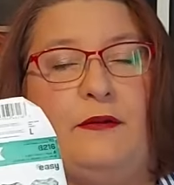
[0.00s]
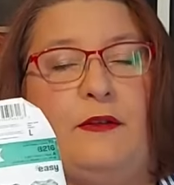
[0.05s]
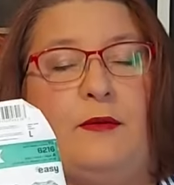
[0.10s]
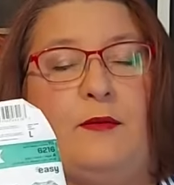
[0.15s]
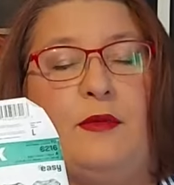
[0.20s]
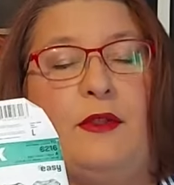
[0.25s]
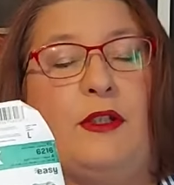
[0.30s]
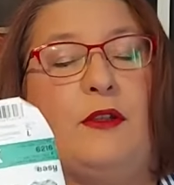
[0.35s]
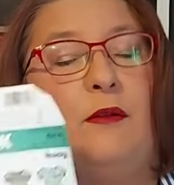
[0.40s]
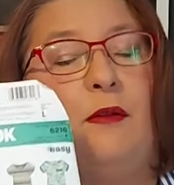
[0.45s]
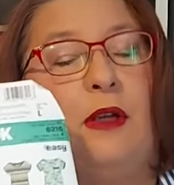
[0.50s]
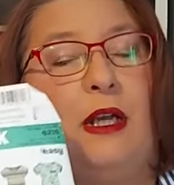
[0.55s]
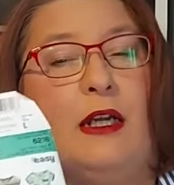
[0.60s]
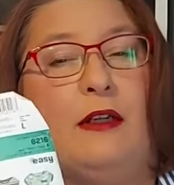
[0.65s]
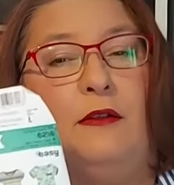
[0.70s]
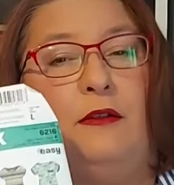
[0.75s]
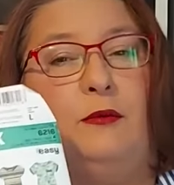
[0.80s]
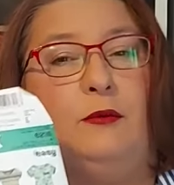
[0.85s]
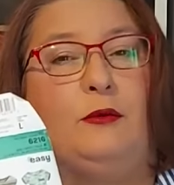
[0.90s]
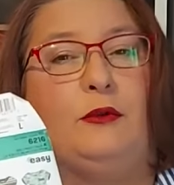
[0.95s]
from Sew
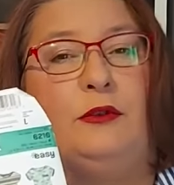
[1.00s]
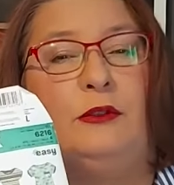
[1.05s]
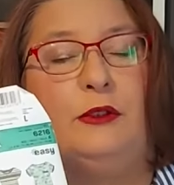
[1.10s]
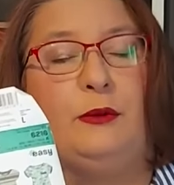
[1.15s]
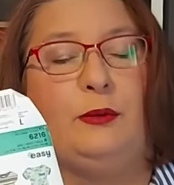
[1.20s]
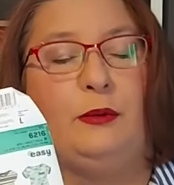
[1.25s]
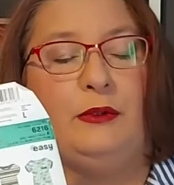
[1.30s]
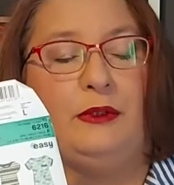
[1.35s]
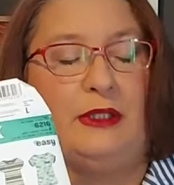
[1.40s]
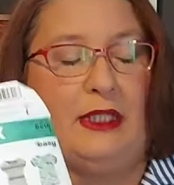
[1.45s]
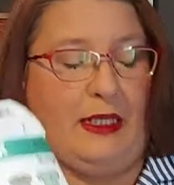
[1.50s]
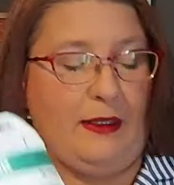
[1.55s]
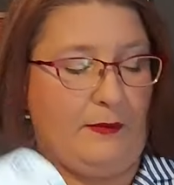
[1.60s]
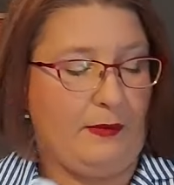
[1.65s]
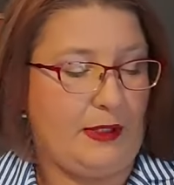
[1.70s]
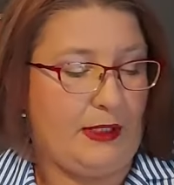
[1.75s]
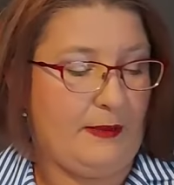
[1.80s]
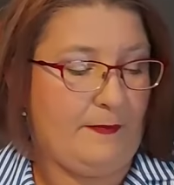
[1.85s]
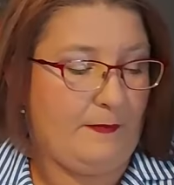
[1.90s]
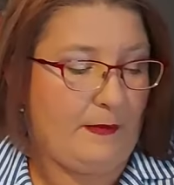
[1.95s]
Carole multiple
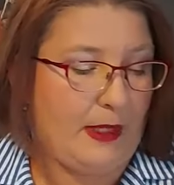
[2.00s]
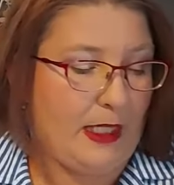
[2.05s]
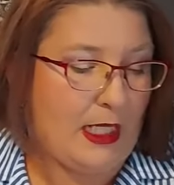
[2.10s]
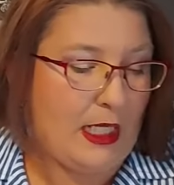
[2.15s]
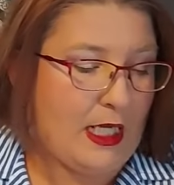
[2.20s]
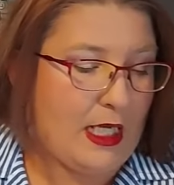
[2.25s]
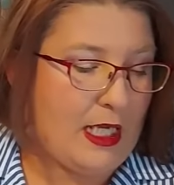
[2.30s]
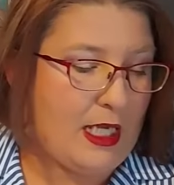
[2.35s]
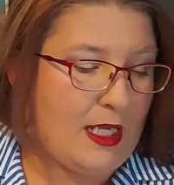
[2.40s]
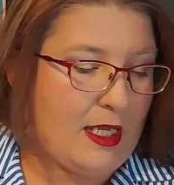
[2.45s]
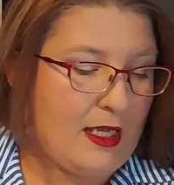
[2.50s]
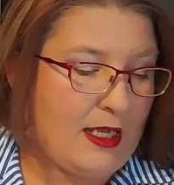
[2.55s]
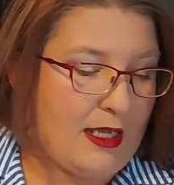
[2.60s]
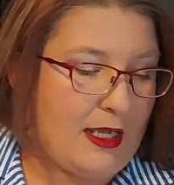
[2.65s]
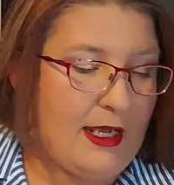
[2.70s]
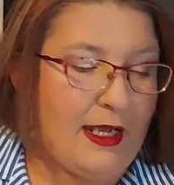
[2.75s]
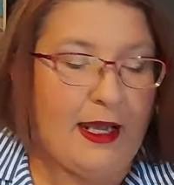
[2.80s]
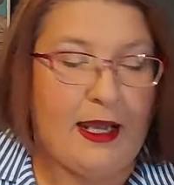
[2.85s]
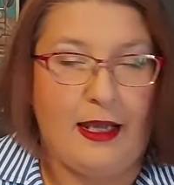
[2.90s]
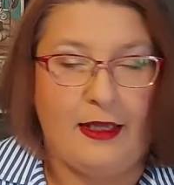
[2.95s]
times.
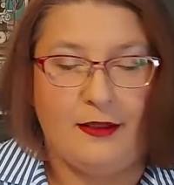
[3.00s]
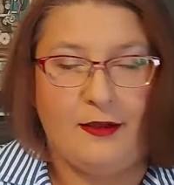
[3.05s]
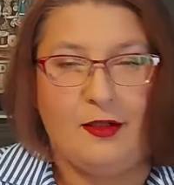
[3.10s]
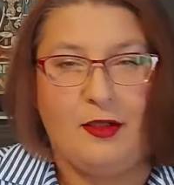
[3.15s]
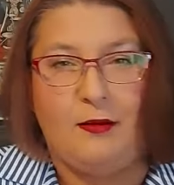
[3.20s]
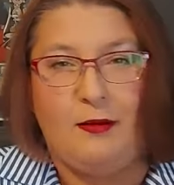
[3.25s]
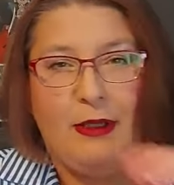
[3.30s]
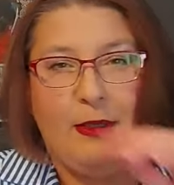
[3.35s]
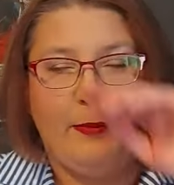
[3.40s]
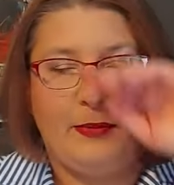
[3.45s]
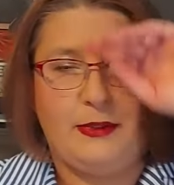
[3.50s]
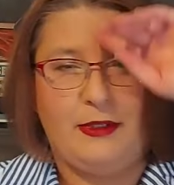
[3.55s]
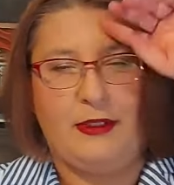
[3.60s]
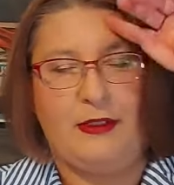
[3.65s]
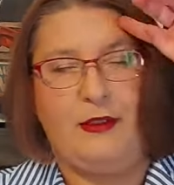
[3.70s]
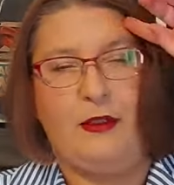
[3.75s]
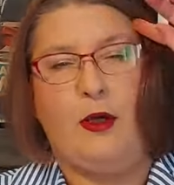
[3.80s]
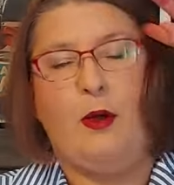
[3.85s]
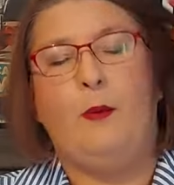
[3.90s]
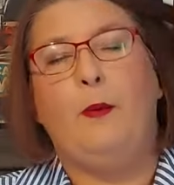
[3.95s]
I sew up the
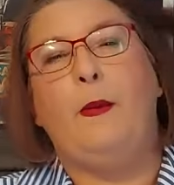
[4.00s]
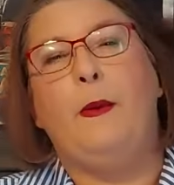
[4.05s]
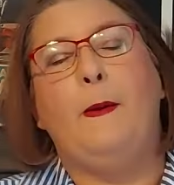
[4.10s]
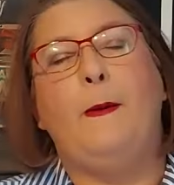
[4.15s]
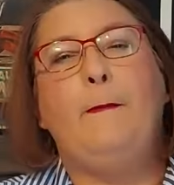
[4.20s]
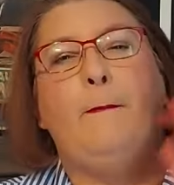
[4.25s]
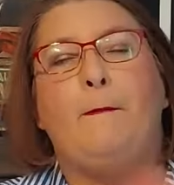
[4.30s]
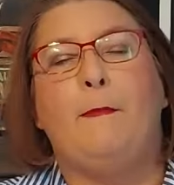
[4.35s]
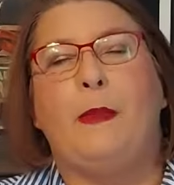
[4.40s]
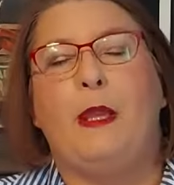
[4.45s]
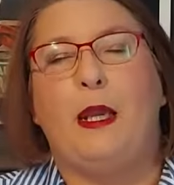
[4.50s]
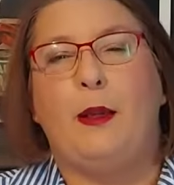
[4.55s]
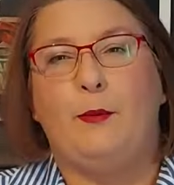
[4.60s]
top, I